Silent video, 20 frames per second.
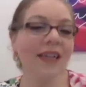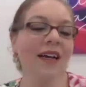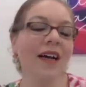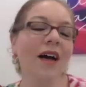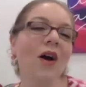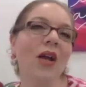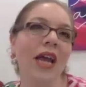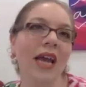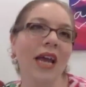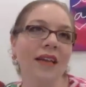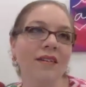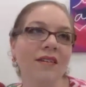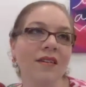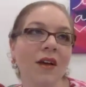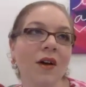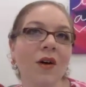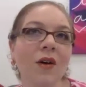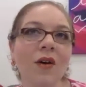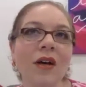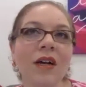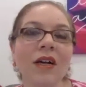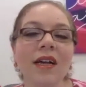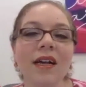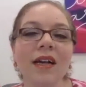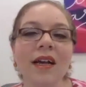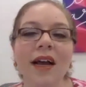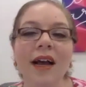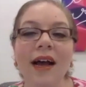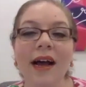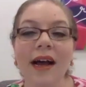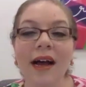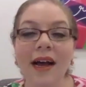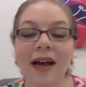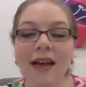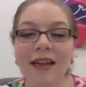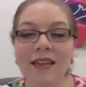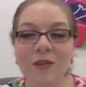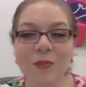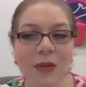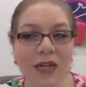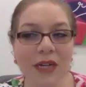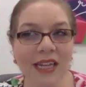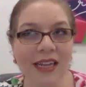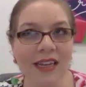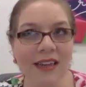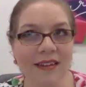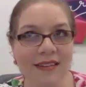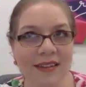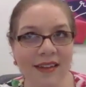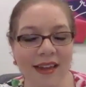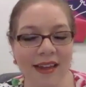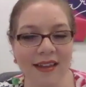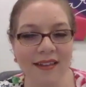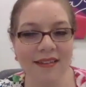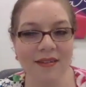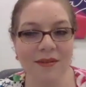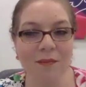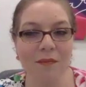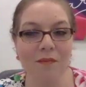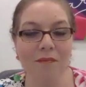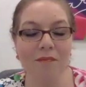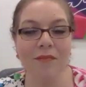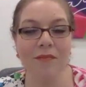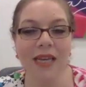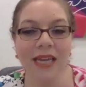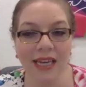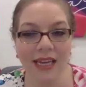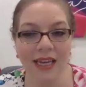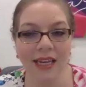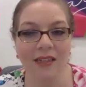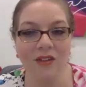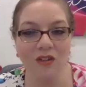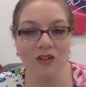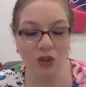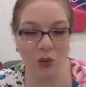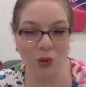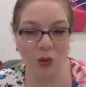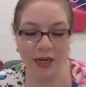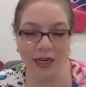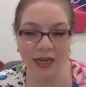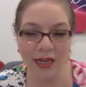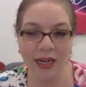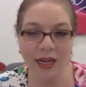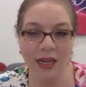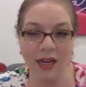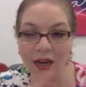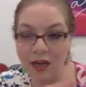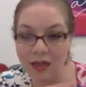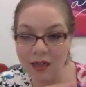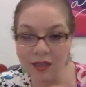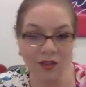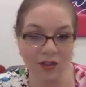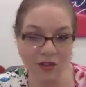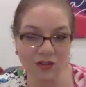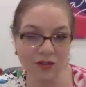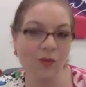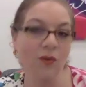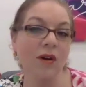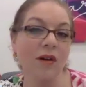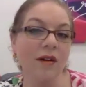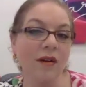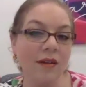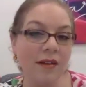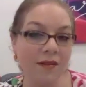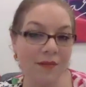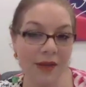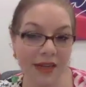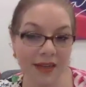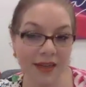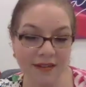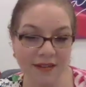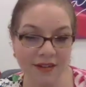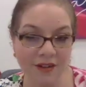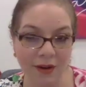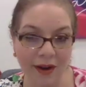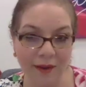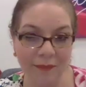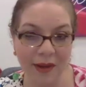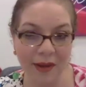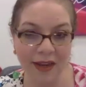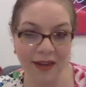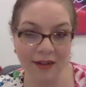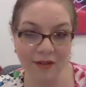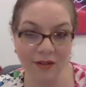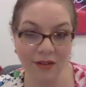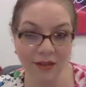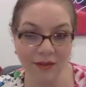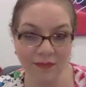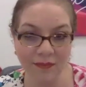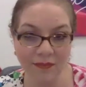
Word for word: Okay, so it's pretty easy. It's Micky Chorny is my Instagram handle.